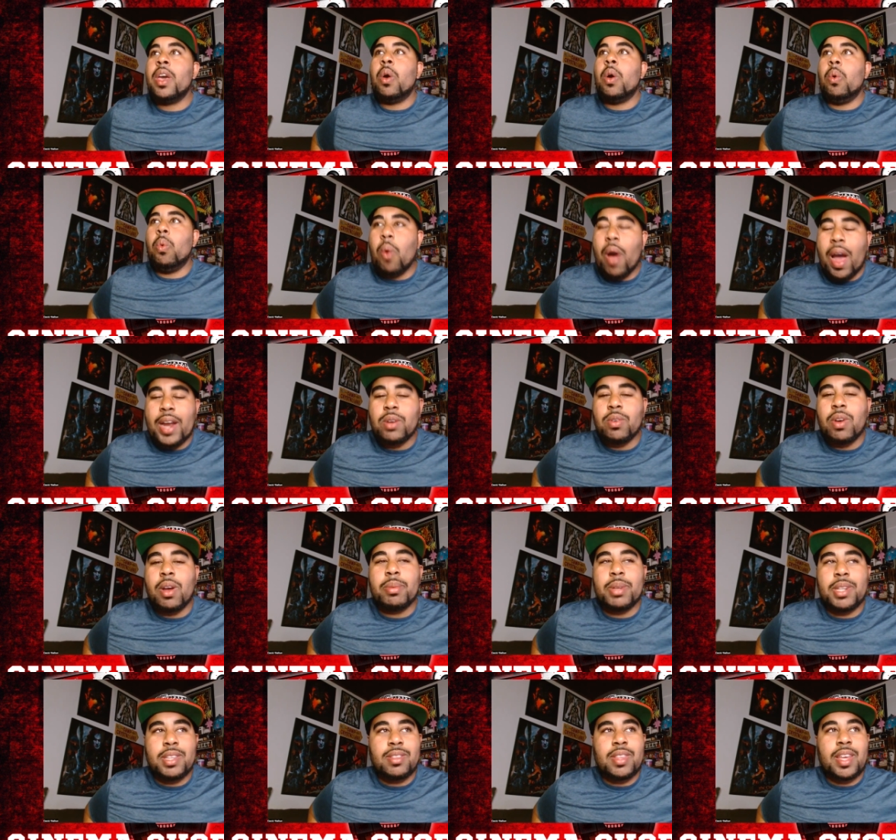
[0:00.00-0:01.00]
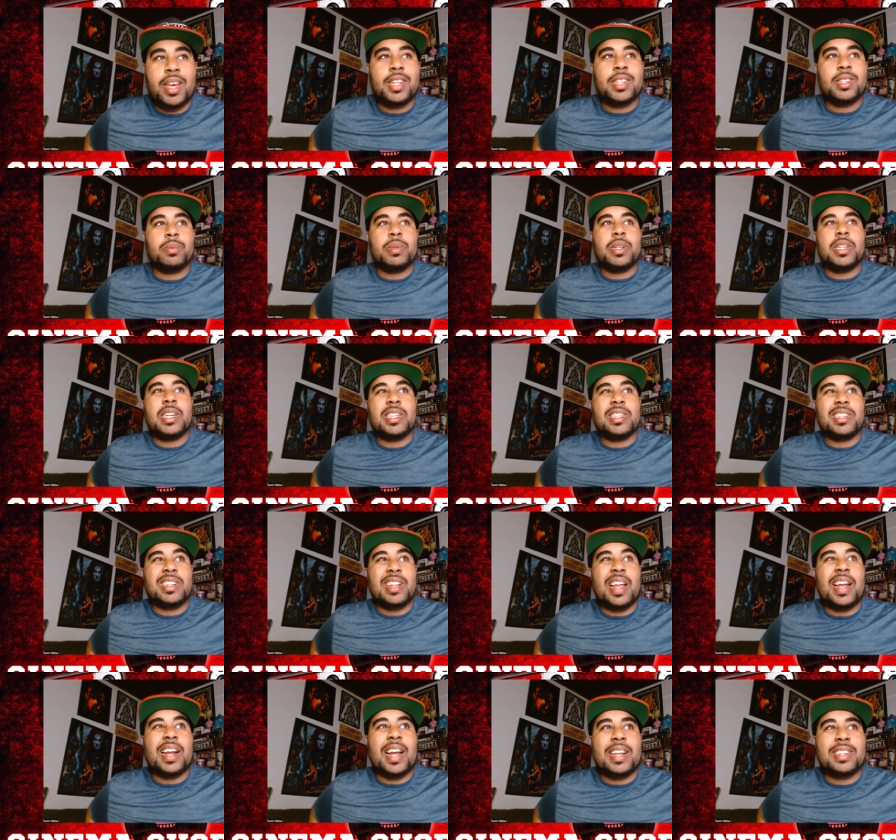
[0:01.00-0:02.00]
Why do I believe that? Is because,
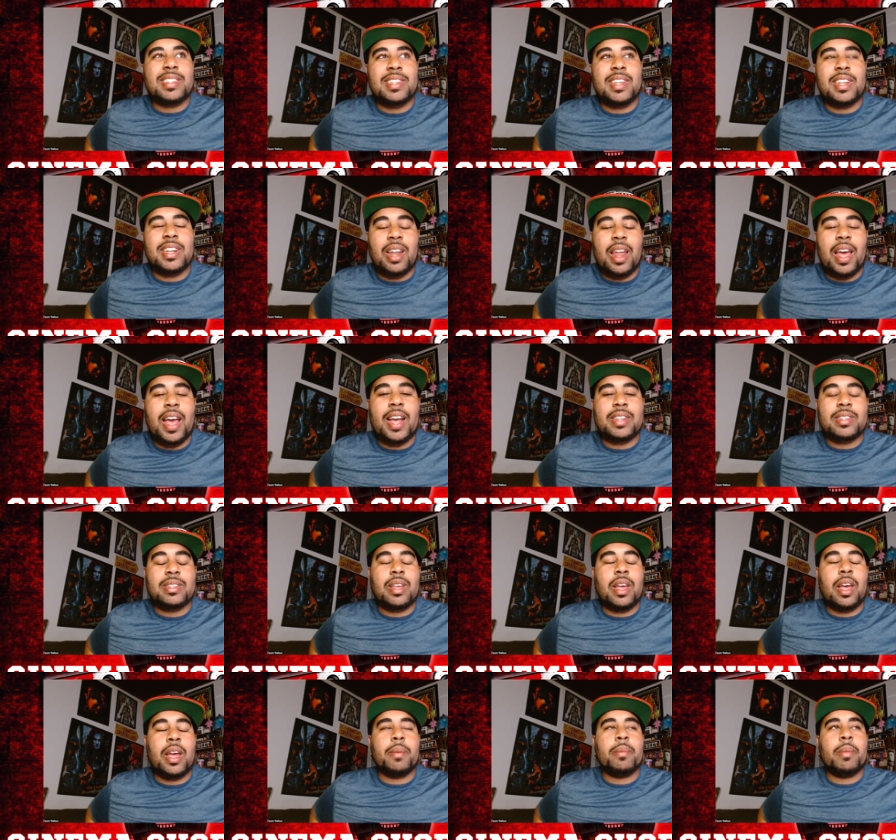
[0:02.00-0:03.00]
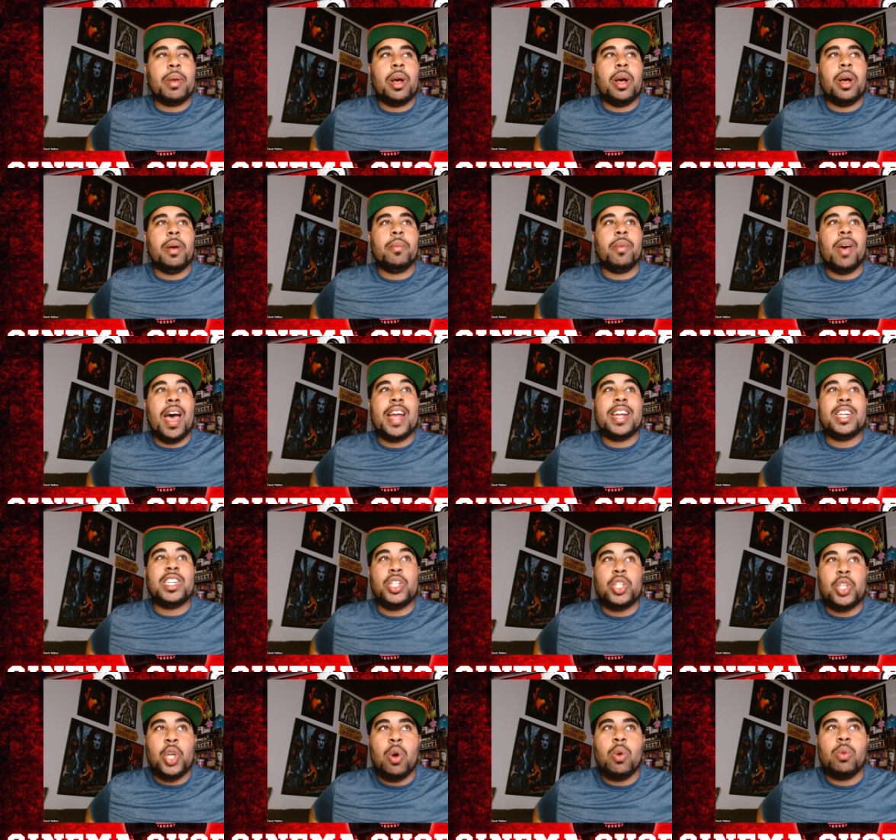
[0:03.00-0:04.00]
like I said last time, I
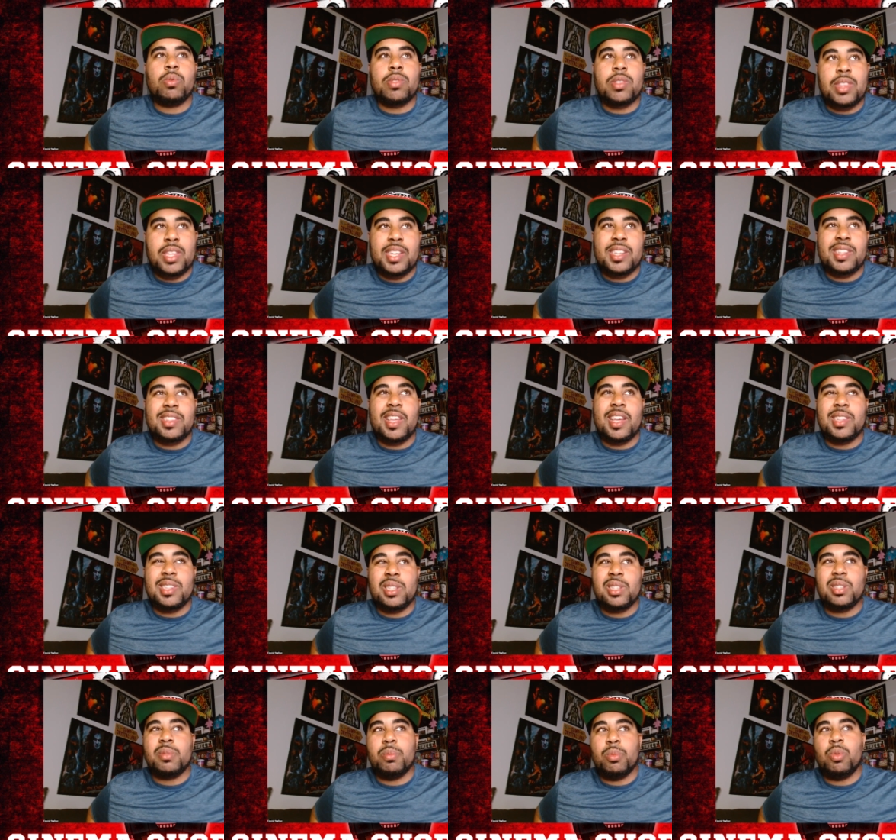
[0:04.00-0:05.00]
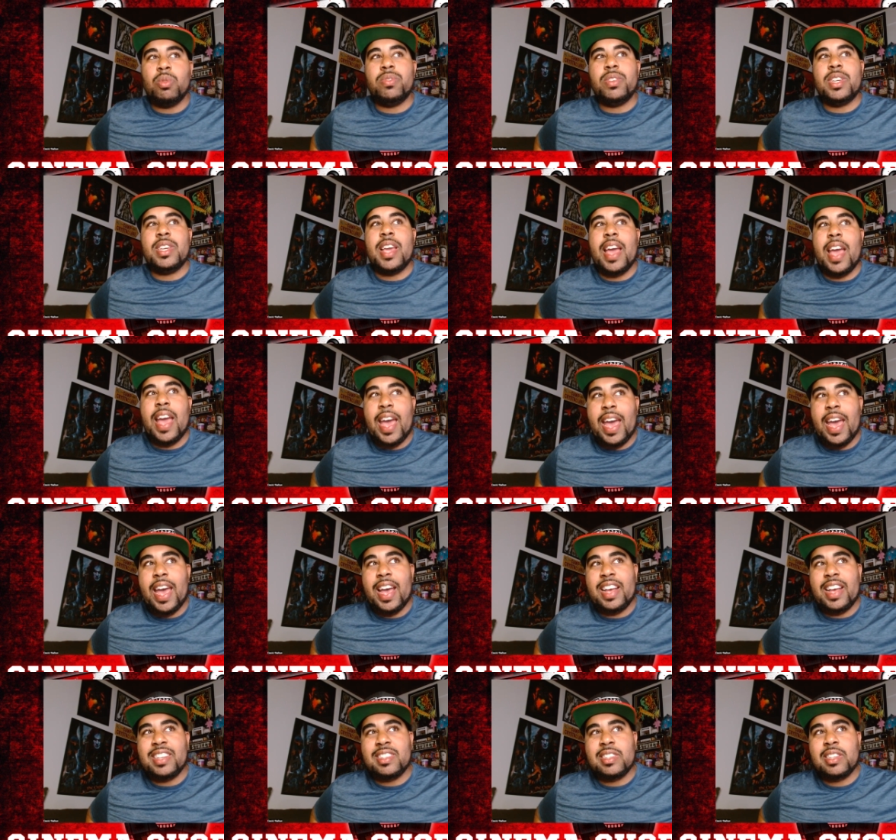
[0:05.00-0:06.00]
don't think that this movie
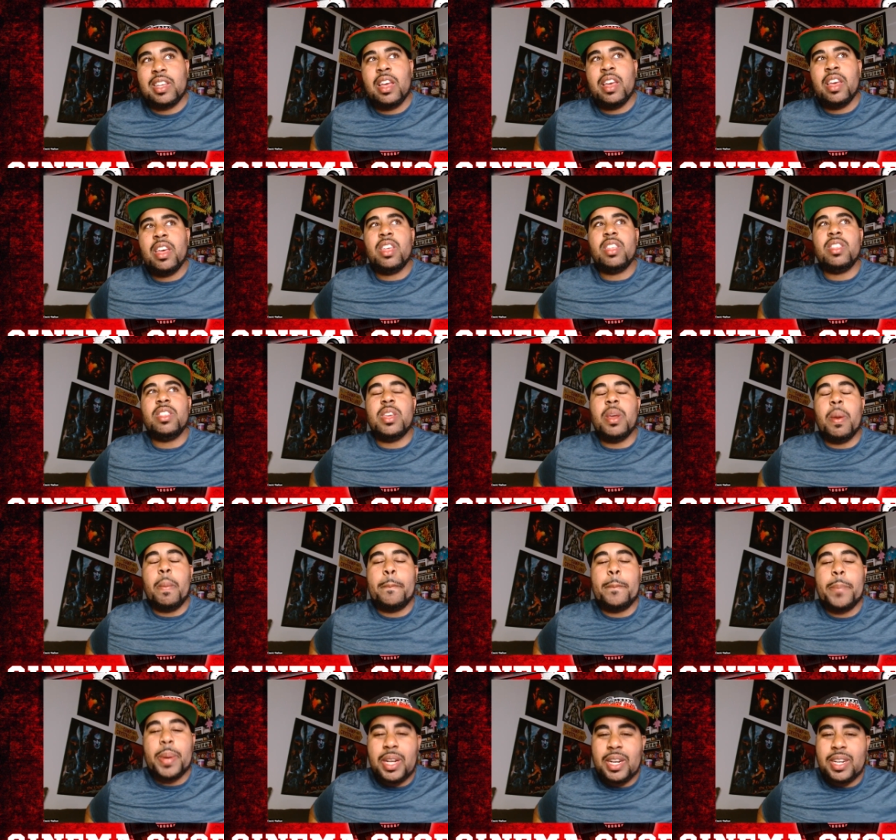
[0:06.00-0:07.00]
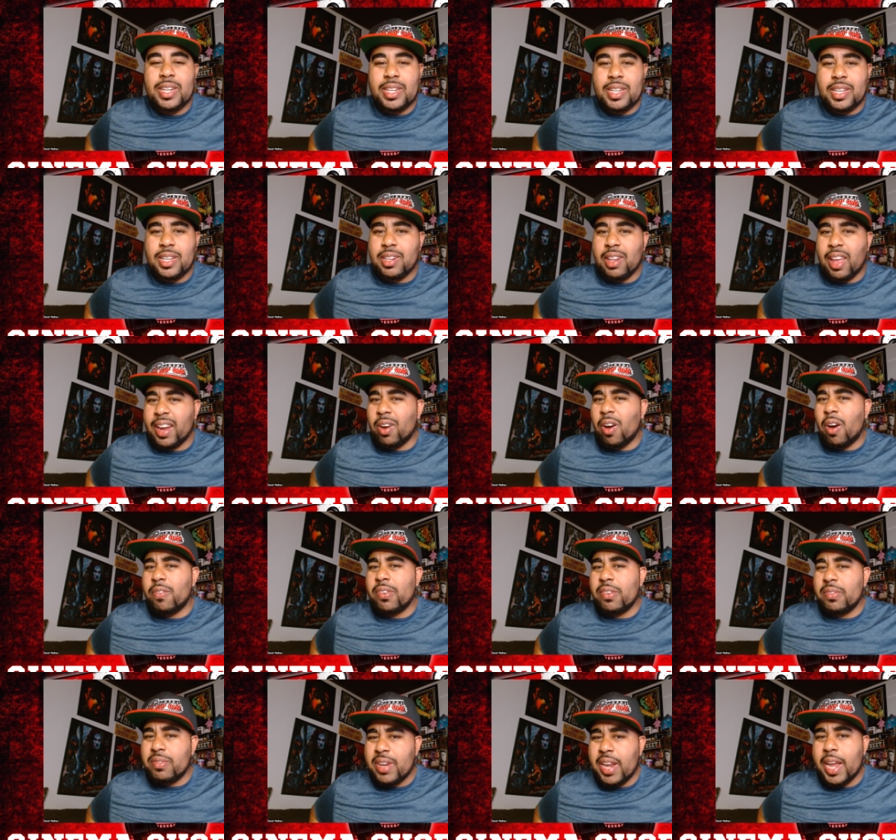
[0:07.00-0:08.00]
has the ability, like off
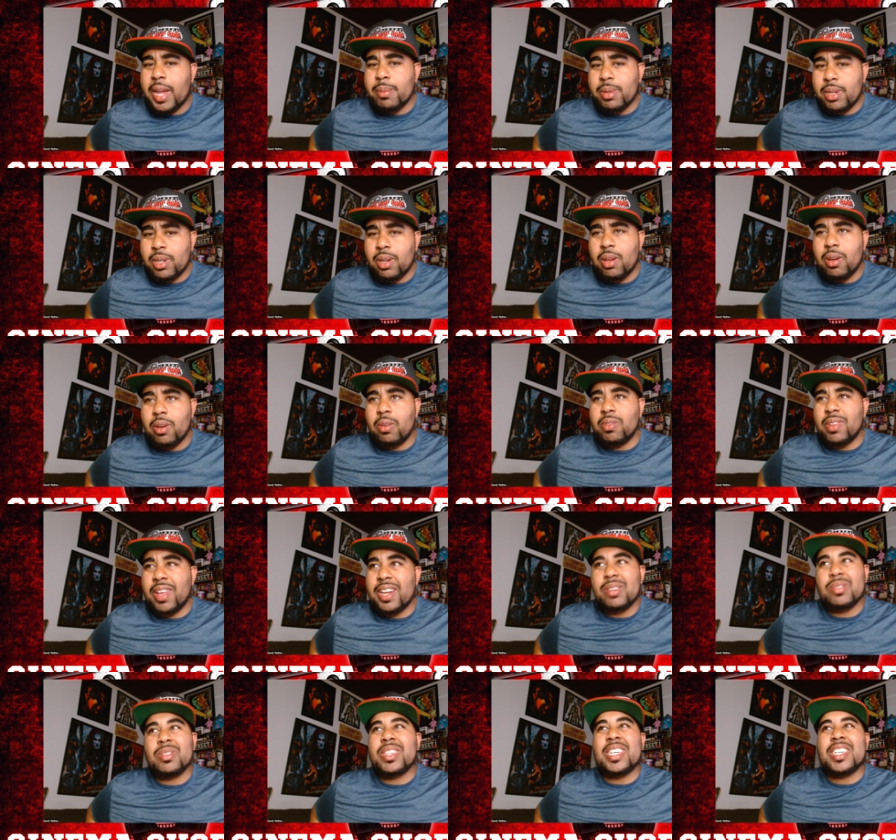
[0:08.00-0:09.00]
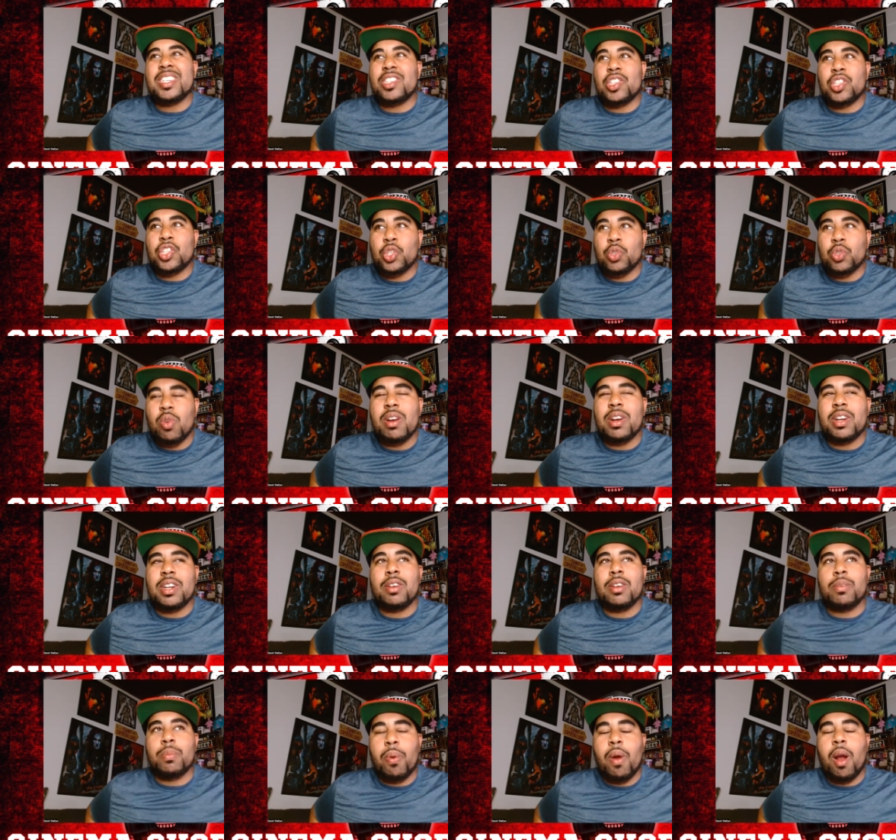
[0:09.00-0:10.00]
of name alone, I don't think it's a strong
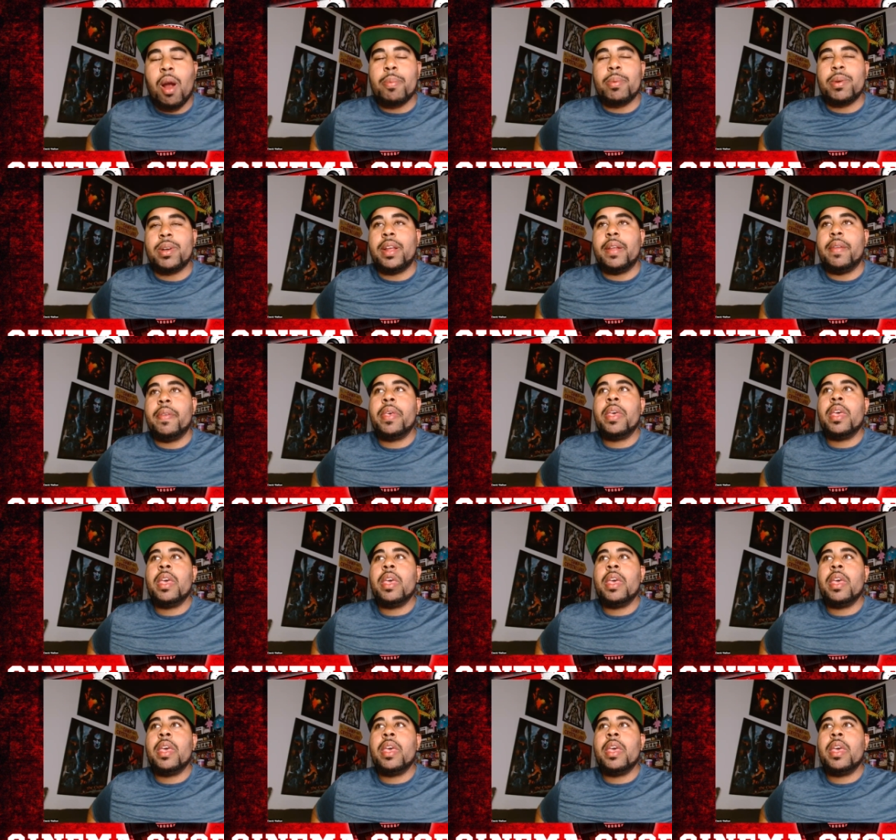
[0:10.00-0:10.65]
enough property